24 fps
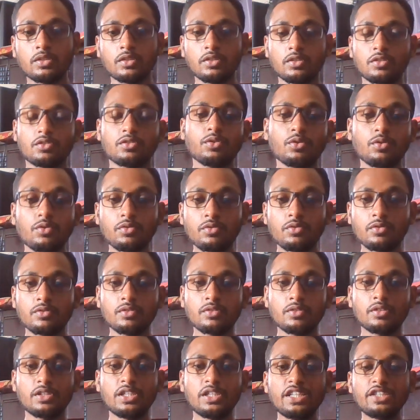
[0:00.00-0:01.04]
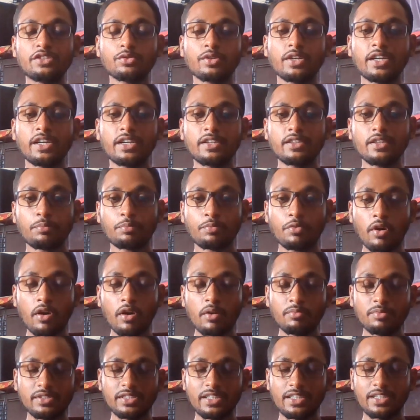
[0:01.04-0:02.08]
So these were the
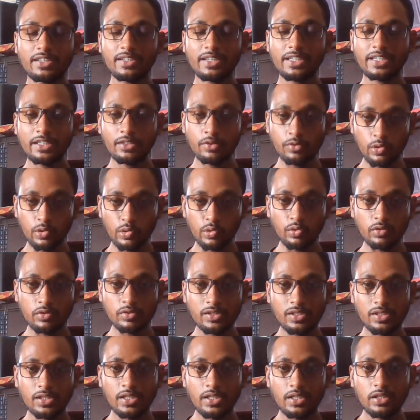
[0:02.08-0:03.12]
prompt generating rules.